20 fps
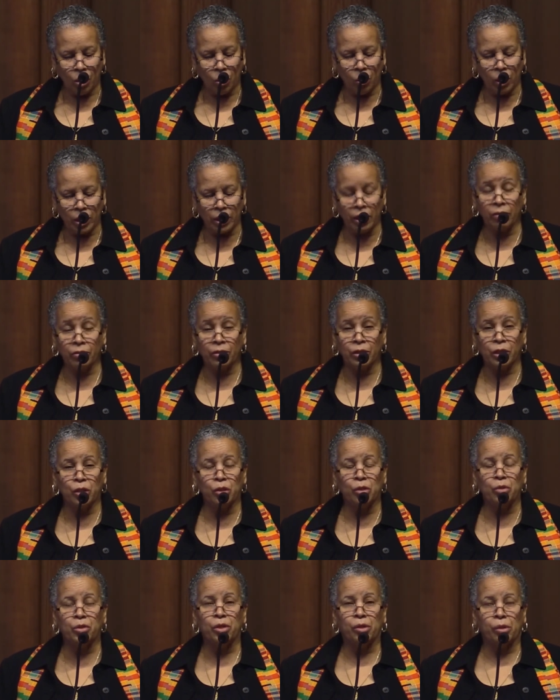Whatever
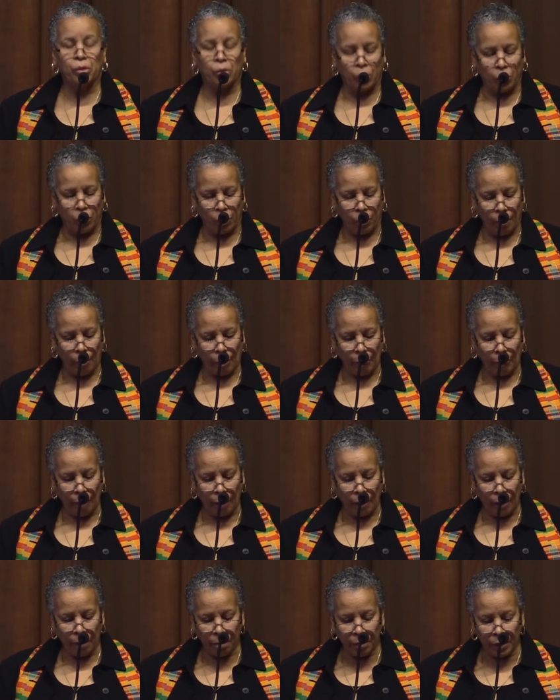you do,
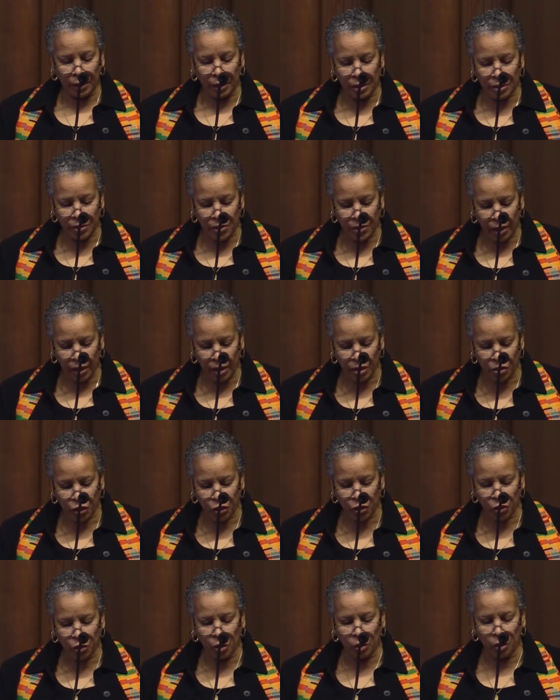be
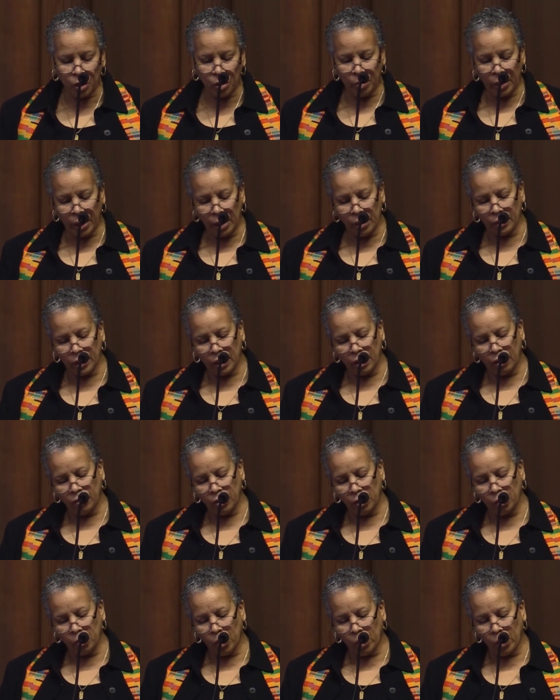intentional about
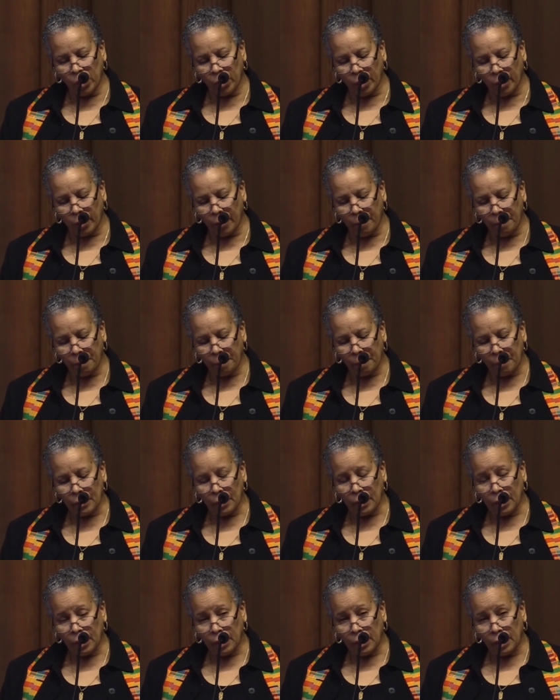giving more.
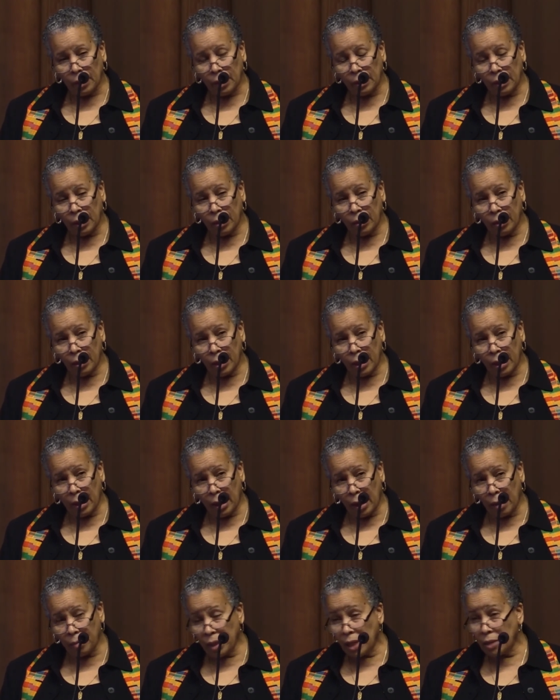Now,
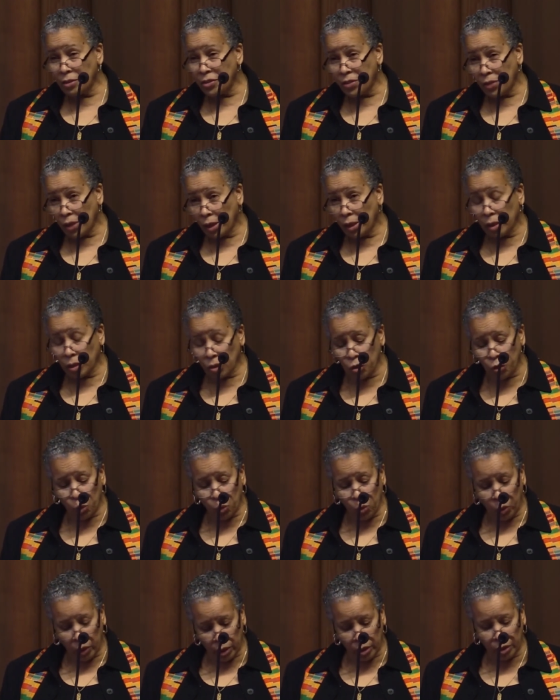I'm not saying
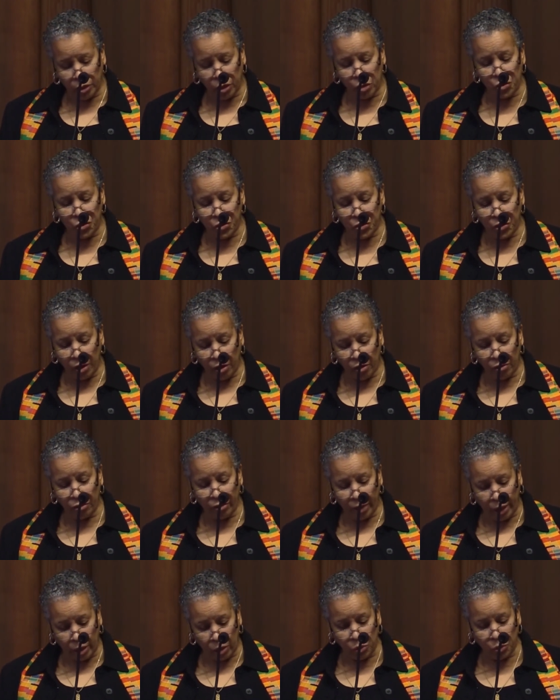to wear
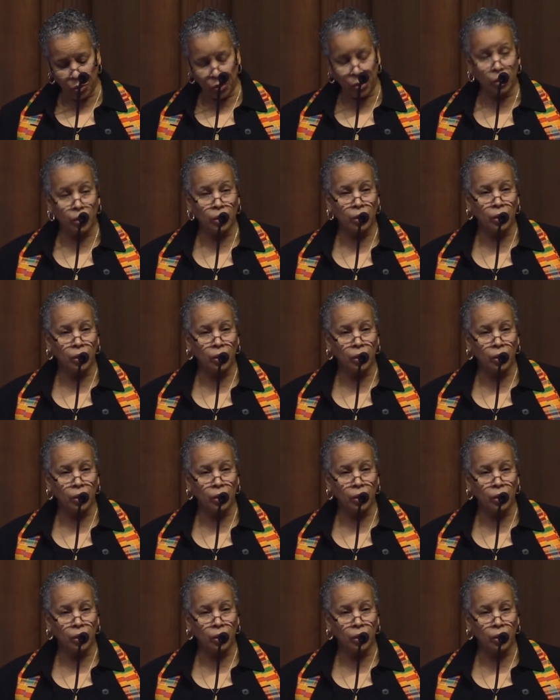yourself out,